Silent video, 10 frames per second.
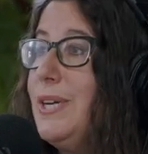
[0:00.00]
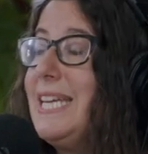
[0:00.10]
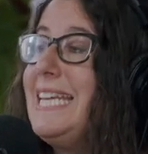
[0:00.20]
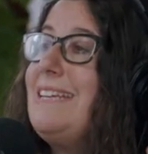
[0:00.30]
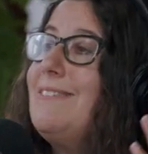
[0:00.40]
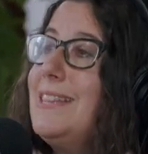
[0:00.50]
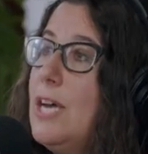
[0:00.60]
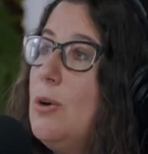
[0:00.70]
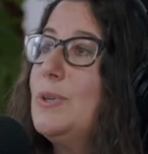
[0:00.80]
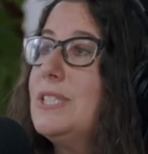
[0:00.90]
it, even
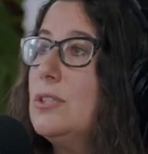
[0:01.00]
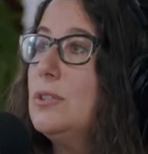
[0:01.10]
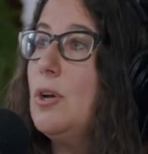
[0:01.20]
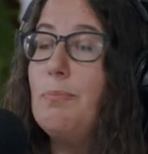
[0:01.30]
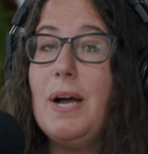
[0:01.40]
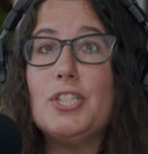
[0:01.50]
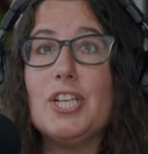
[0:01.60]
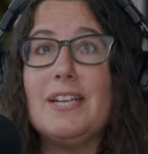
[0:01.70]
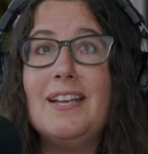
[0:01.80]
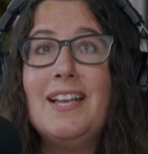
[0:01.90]
though it was still low
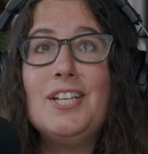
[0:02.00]
budget.